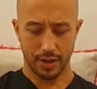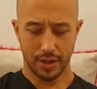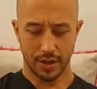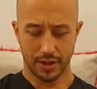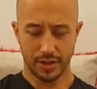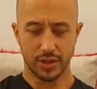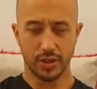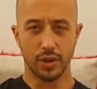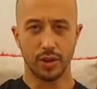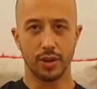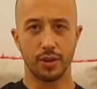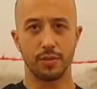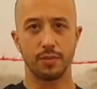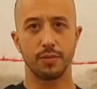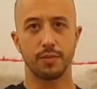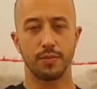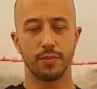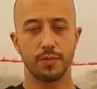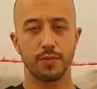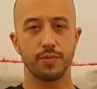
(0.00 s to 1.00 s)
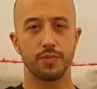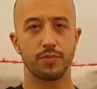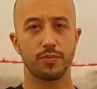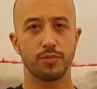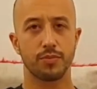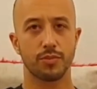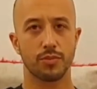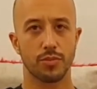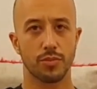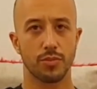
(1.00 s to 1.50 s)
it's good.
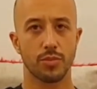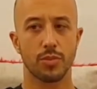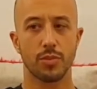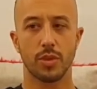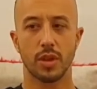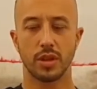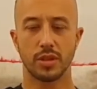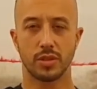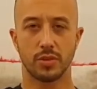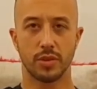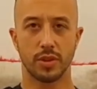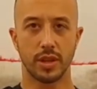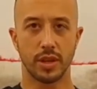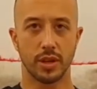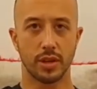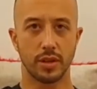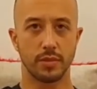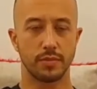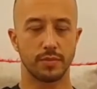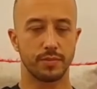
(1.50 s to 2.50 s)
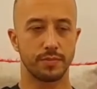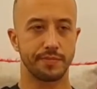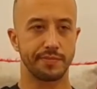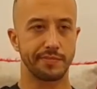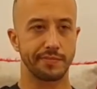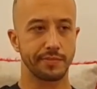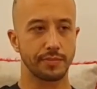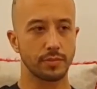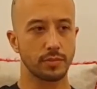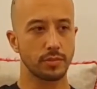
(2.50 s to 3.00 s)
It's really good.
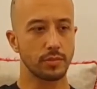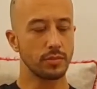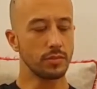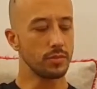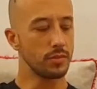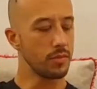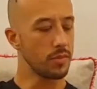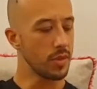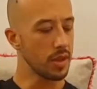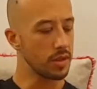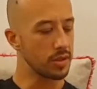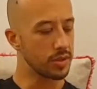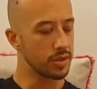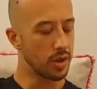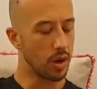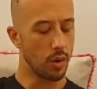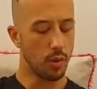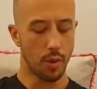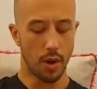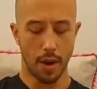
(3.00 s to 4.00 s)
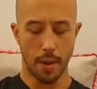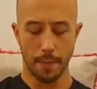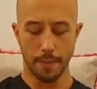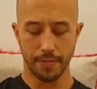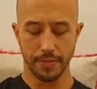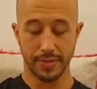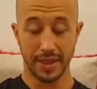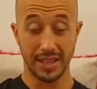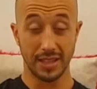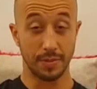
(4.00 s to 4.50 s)

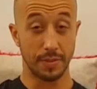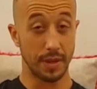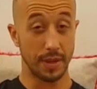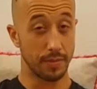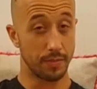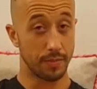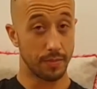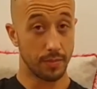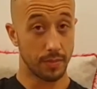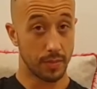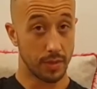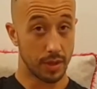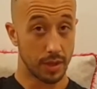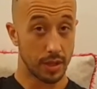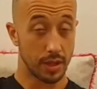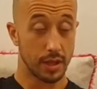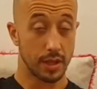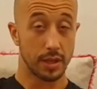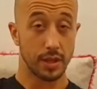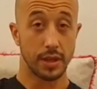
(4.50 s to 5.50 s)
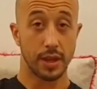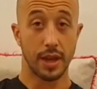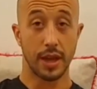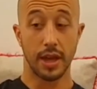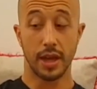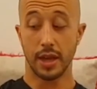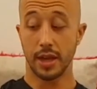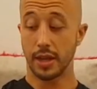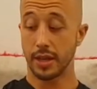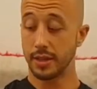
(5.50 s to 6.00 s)
So that's me.
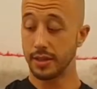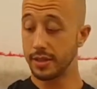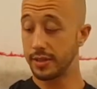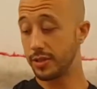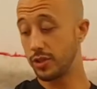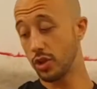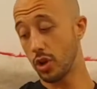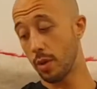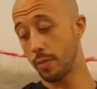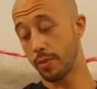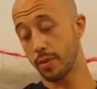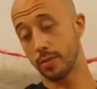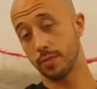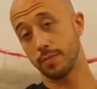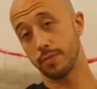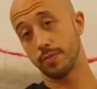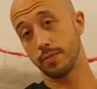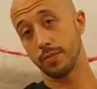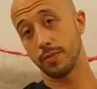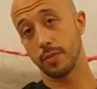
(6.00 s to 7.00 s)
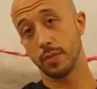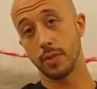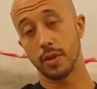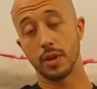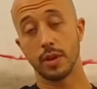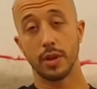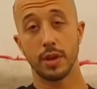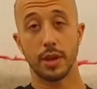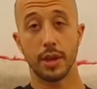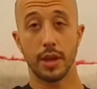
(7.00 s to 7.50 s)
And it's Chopper.
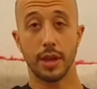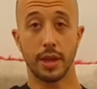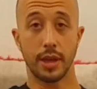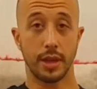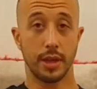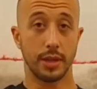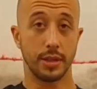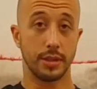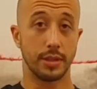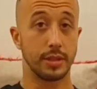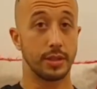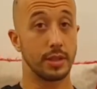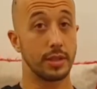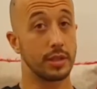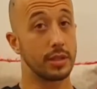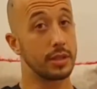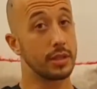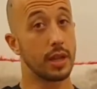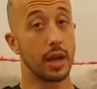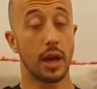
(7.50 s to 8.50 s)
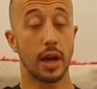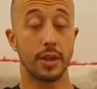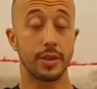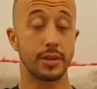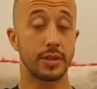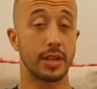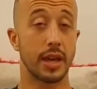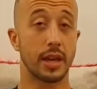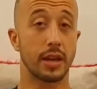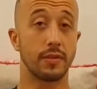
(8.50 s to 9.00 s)
And this is the
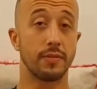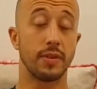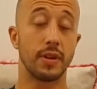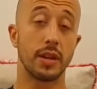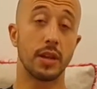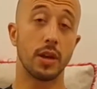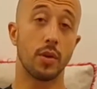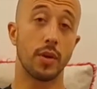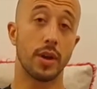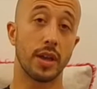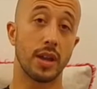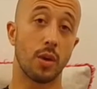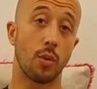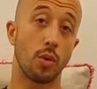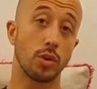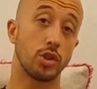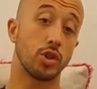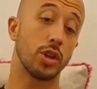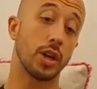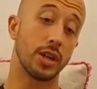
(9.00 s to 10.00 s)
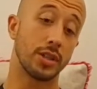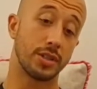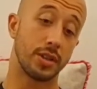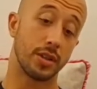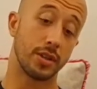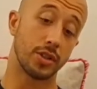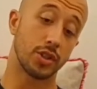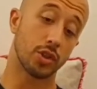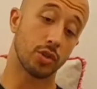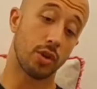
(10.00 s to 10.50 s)
second video. And I want you guys to
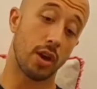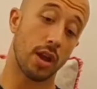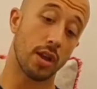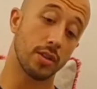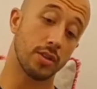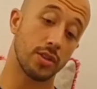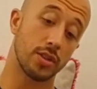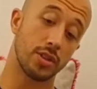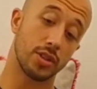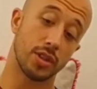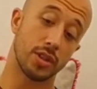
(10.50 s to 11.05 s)
describe